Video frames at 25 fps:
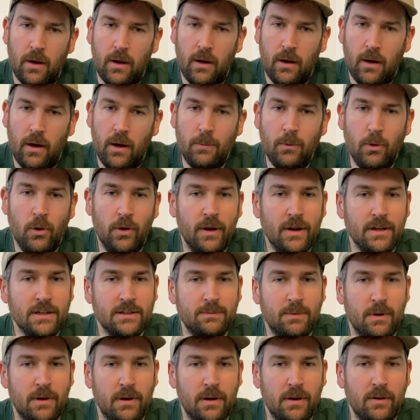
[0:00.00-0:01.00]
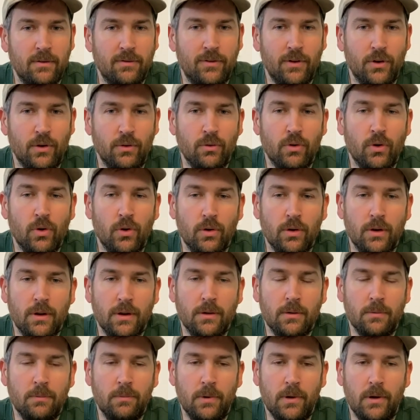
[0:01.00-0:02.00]
I'm not an expert in field
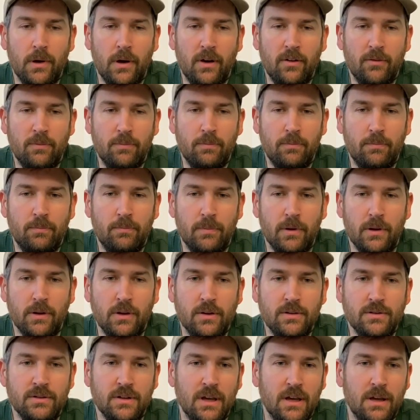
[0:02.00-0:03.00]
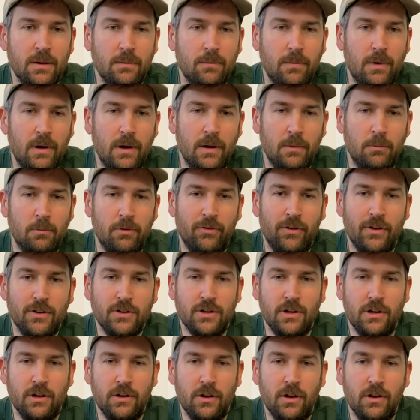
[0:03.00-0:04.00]
recording, but I've been using it in my
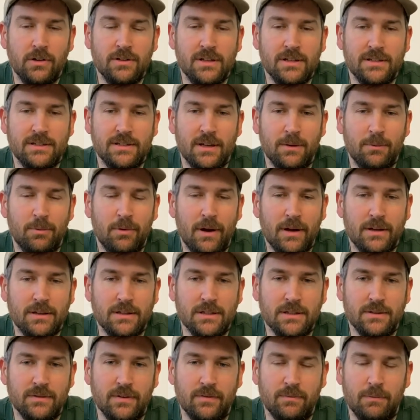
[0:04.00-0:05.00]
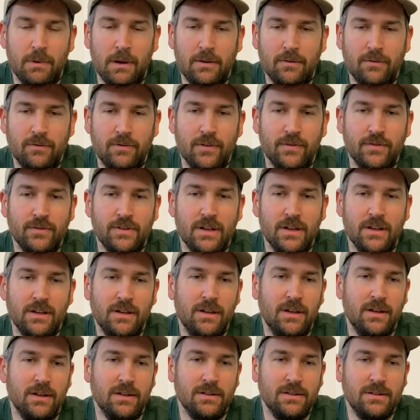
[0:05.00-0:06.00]
professional and artistic practice for about 15
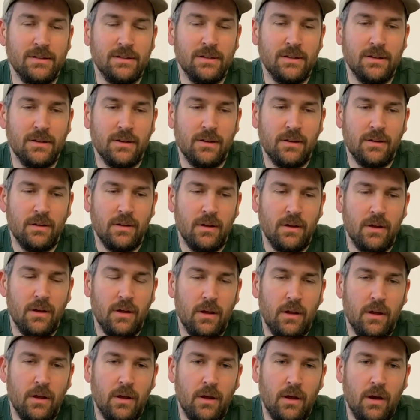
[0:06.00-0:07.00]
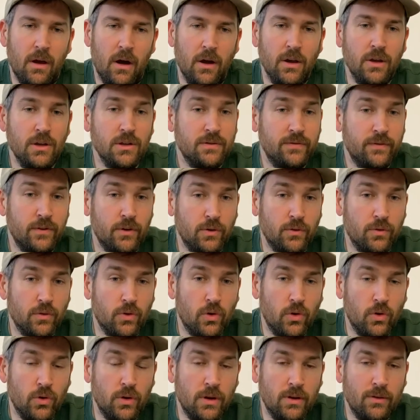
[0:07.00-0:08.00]
years. I use field
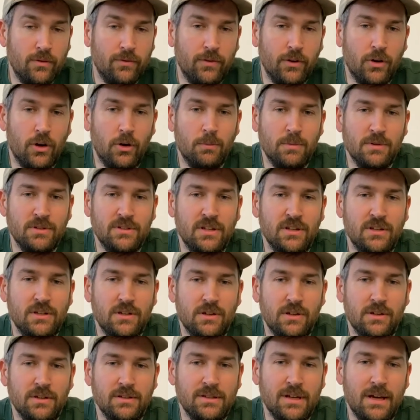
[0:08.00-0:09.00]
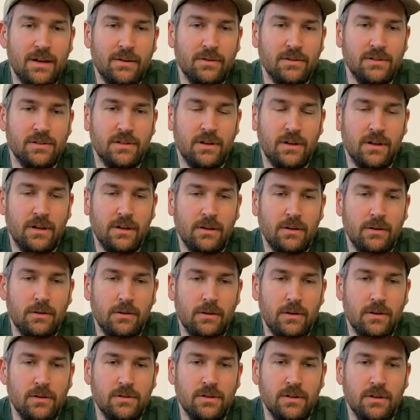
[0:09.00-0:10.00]
recording for composition and sound design
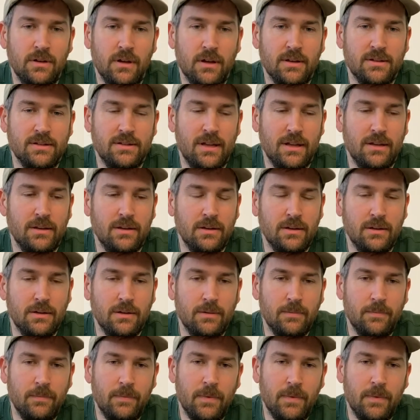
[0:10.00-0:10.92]
using extended and